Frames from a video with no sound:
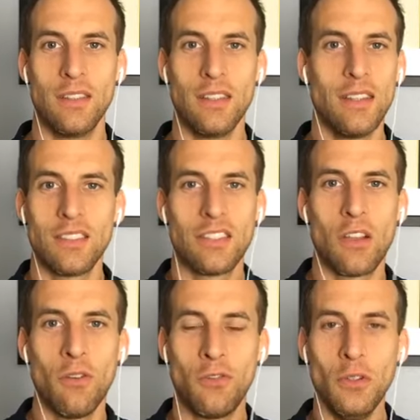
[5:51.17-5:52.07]
It's
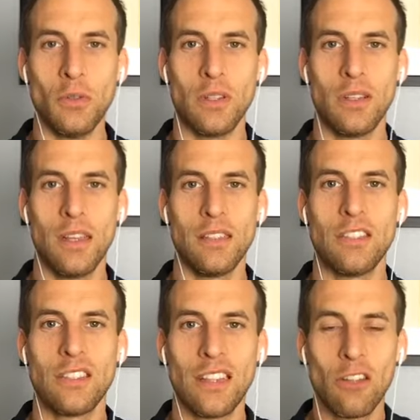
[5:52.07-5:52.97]
all food.
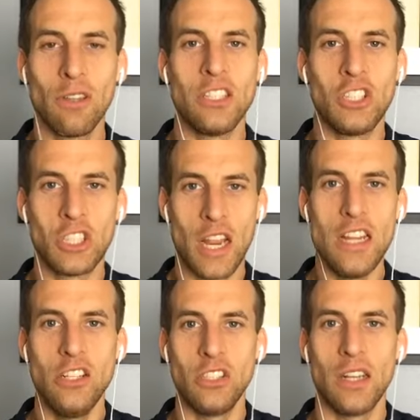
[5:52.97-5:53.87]
It's literally
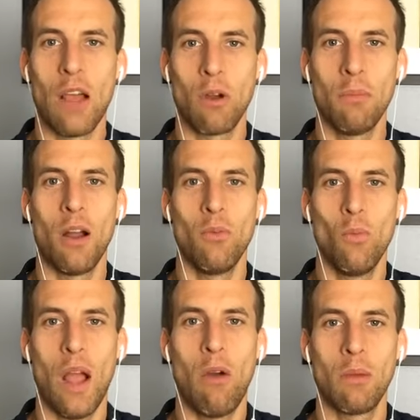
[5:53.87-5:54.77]
changing how our
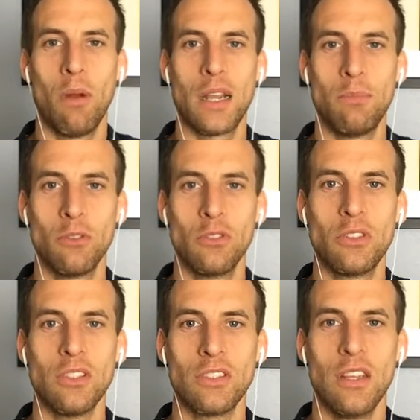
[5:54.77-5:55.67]
bo- how our body
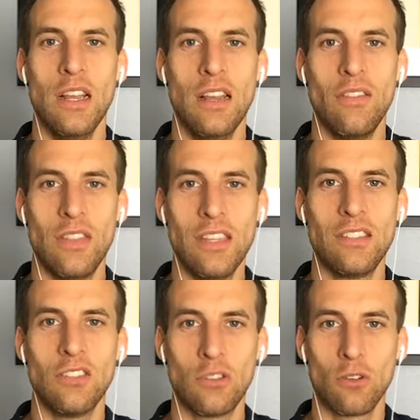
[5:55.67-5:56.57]
produces
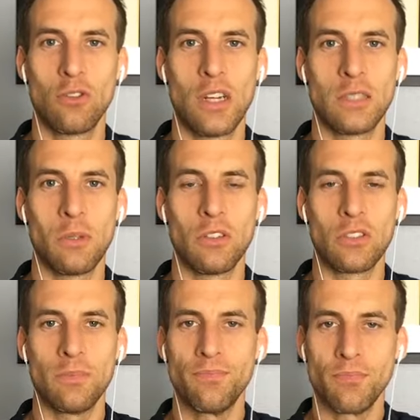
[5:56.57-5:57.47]
these neurotransmitters.